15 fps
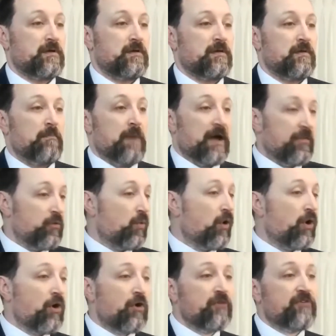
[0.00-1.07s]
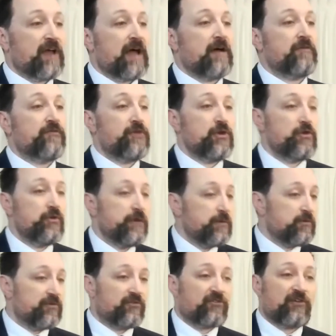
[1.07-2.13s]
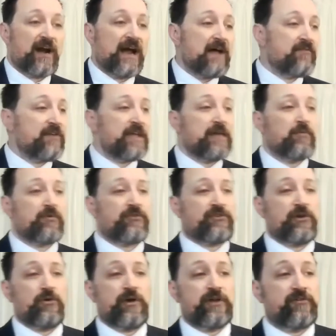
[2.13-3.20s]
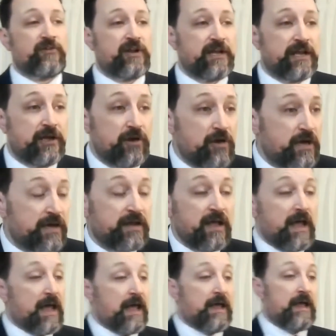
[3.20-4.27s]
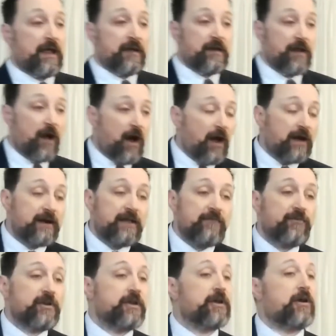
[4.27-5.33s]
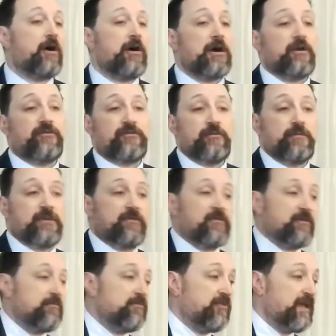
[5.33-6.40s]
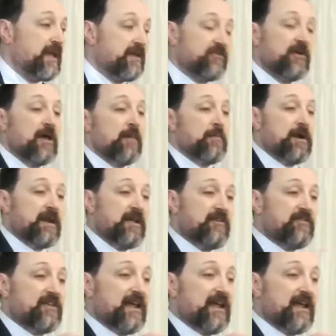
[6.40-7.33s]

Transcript: By the world's eye view, it was thriving. It was doing really good. And God even encouraged them in some things. But He said,